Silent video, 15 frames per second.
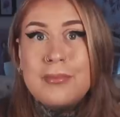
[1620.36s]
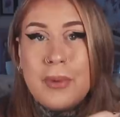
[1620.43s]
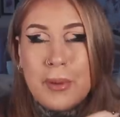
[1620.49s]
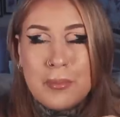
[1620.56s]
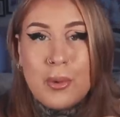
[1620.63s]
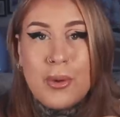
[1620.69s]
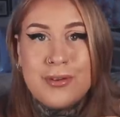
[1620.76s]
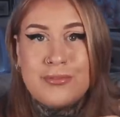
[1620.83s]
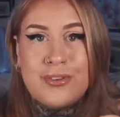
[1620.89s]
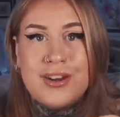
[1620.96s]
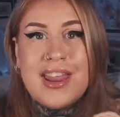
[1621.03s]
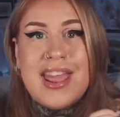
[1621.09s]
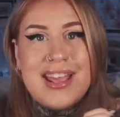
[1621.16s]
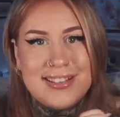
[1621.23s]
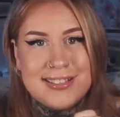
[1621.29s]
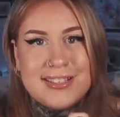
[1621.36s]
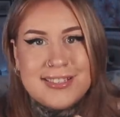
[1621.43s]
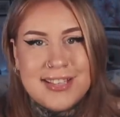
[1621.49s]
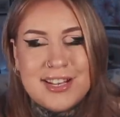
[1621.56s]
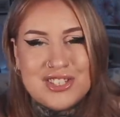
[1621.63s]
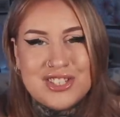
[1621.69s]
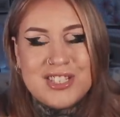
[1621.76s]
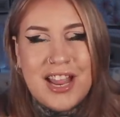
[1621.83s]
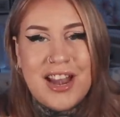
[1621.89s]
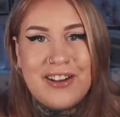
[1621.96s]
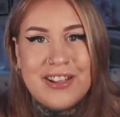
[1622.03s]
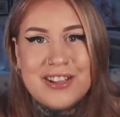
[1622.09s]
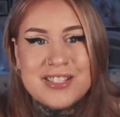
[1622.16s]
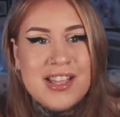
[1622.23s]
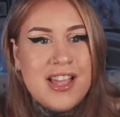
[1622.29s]
my boyfriend, is a
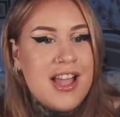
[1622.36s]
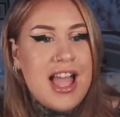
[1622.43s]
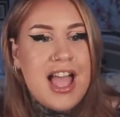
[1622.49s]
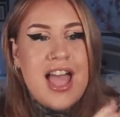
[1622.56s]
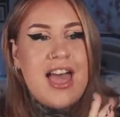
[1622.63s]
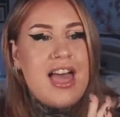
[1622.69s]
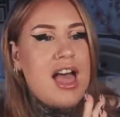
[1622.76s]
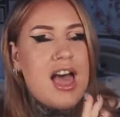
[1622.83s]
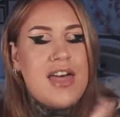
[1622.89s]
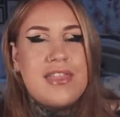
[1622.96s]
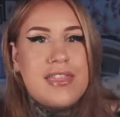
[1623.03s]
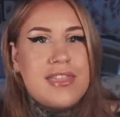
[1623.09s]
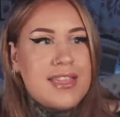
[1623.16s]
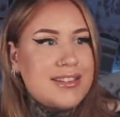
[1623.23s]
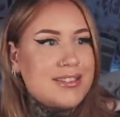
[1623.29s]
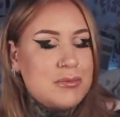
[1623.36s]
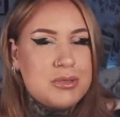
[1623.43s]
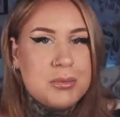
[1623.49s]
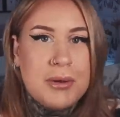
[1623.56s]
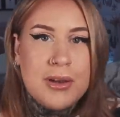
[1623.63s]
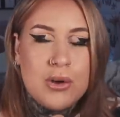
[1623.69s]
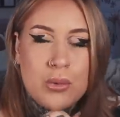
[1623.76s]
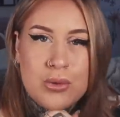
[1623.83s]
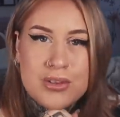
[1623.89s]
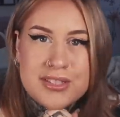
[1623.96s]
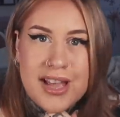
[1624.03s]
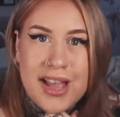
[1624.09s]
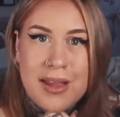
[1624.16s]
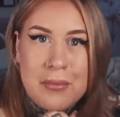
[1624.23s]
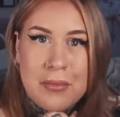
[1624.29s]
Sagittarius. They seem to be all the
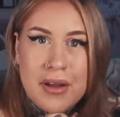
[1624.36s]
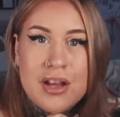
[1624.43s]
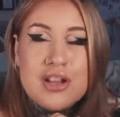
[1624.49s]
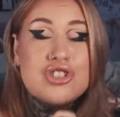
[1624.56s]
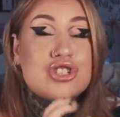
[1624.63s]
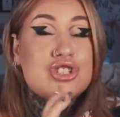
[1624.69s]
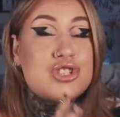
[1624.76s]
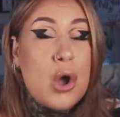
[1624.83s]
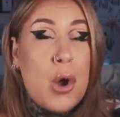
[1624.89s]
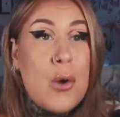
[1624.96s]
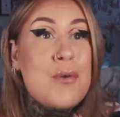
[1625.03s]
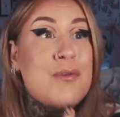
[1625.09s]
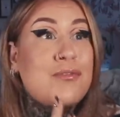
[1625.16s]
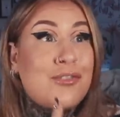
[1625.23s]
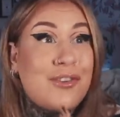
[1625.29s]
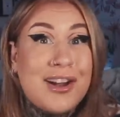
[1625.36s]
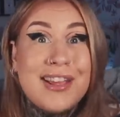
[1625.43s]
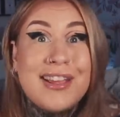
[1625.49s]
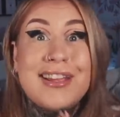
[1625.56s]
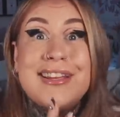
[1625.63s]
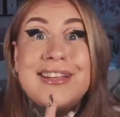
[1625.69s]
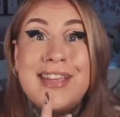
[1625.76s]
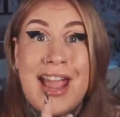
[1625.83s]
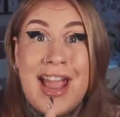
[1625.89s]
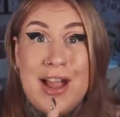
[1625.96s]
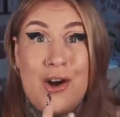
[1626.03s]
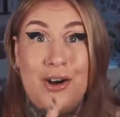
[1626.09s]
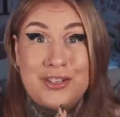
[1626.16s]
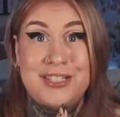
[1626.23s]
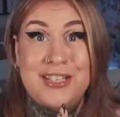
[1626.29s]
same. So freaking
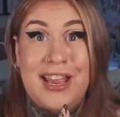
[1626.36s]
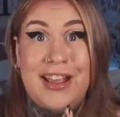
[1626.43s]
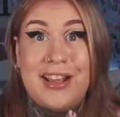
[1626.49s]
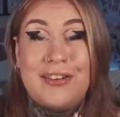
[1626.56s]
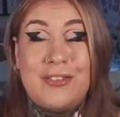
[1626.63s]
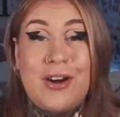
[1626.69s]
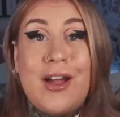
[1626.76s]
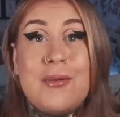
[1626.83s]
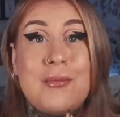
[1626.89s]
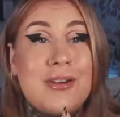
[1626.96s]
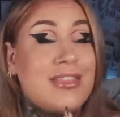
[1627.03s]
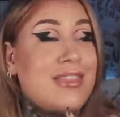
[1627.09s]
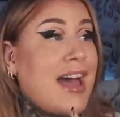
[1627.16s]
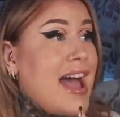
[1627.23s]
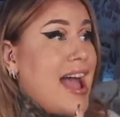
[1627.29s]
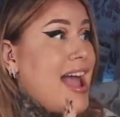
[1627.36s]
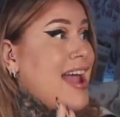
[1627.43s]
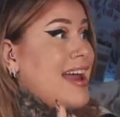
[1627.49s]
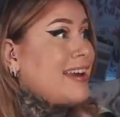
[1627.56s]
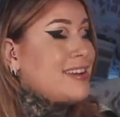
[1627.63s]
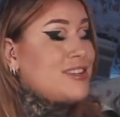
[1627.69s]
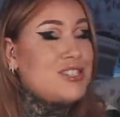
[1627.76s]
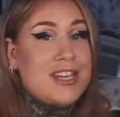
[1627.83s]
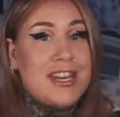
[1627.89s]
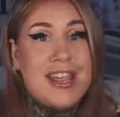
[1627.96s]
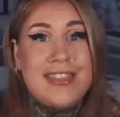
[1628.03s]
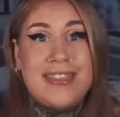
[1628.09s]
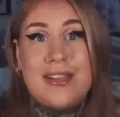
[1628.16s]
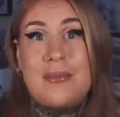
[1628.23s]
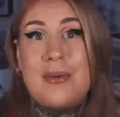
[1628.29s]
chaotic, right? With their energy
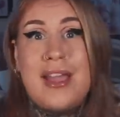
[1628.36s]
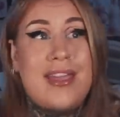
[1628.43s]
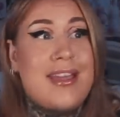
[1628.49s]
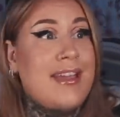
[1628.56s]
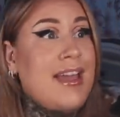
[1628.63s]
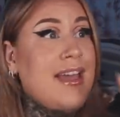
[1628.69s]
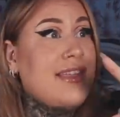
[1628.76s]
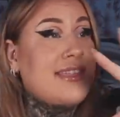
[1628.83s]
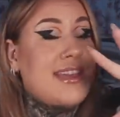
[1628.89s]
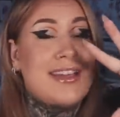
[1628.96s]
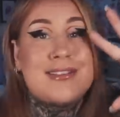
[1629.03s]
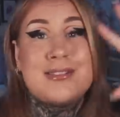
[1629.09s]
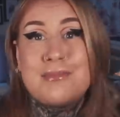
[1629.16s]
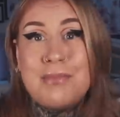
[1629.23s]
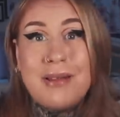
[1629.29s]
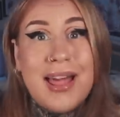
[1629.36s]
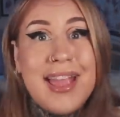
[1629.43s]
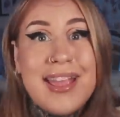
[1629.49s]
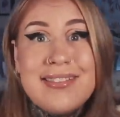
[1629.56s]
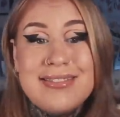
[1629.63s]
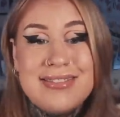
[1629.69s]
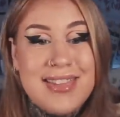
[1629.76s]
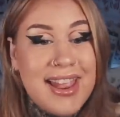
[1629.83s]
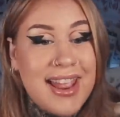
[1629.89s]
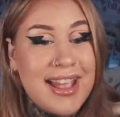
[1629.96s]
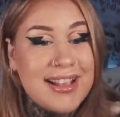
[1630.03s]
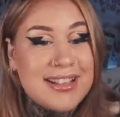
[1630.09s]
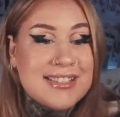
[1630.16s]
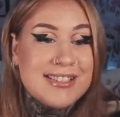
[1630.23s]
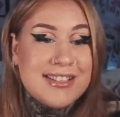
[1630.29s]
and their way they explain
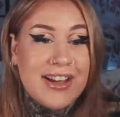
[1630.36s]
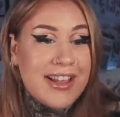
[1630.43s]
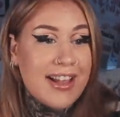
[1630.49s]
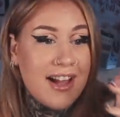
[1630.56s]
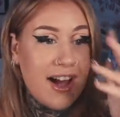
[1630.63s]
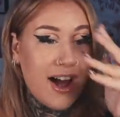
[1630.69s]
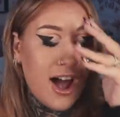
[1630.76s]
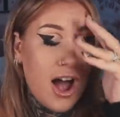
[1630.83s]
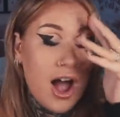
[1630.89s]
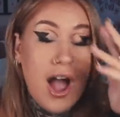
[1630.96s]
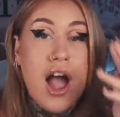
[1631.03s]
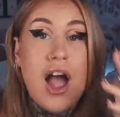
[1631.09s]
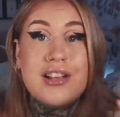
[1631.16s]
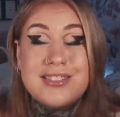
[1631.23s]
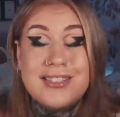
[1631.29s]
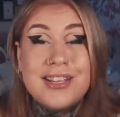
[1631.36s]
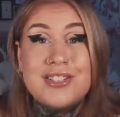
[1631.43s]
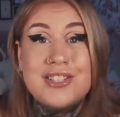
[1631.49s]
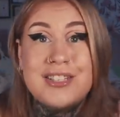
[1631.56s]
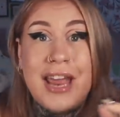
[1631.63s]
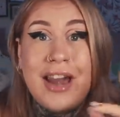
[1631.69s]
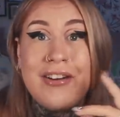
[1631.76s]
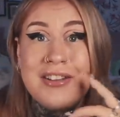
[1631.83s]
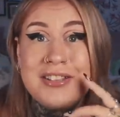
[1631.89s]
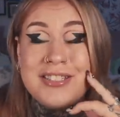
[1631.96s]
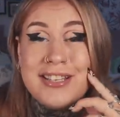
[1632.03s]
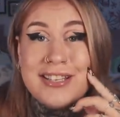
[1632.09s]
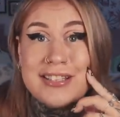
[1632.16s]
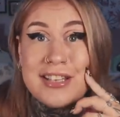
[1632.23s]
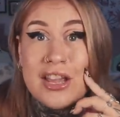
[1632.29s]
things. Like,
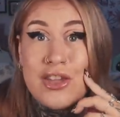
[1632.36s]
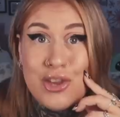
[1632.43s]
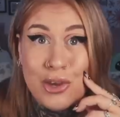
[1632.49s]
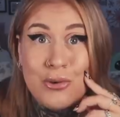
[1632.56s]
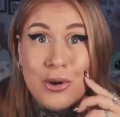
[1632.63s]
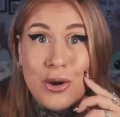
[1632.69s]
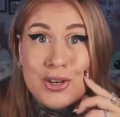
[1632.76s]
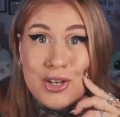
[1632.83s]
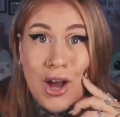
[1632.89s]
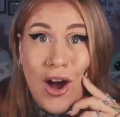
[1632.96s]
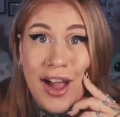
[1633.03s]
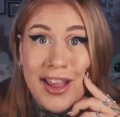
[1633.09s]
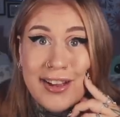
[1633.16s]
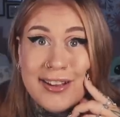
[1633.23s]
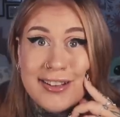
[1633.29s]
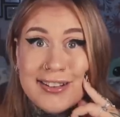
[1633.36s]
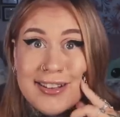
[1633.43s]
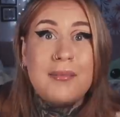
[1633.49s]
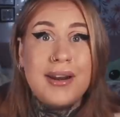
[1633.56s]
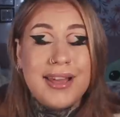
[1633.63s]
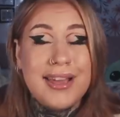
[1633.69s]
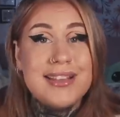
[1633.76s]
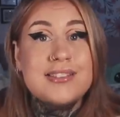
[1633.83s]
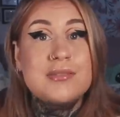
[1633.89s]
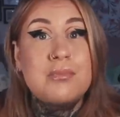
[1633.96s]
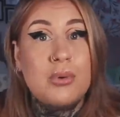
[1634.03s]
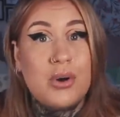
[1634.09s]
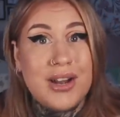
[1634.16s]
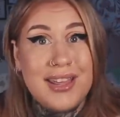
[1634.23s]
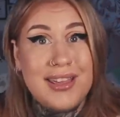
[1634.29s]
Sagittariuses, are you not tired? Please
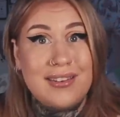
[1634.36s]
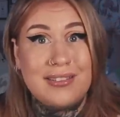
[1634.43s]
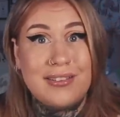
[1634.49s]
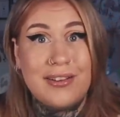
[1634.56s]
breathe,